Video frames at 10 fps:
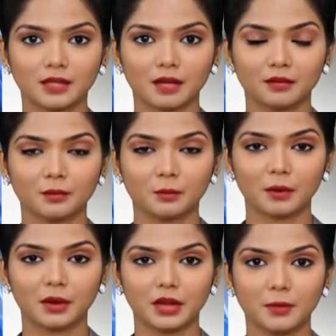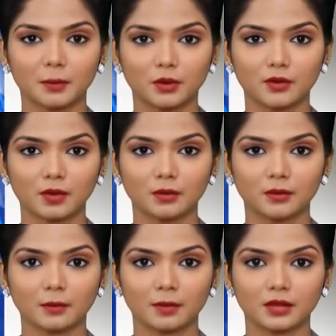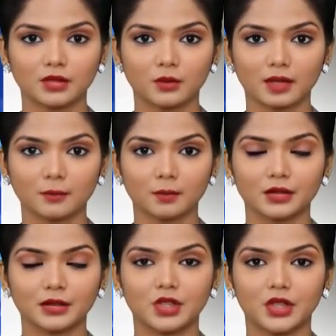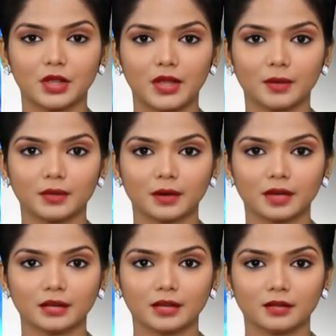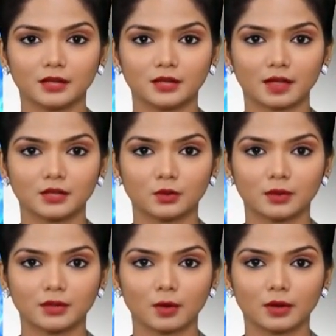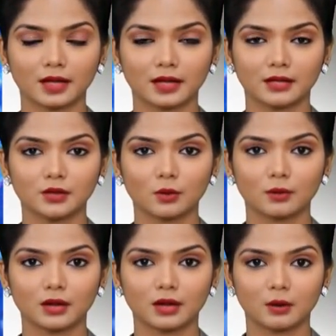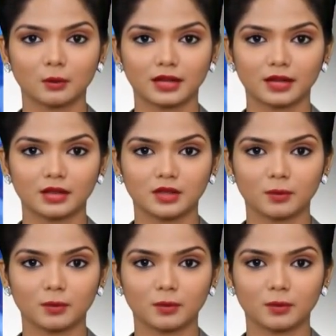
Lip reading: Several prominent people from the film industry and politicians have been paying their respects to his body at his home within the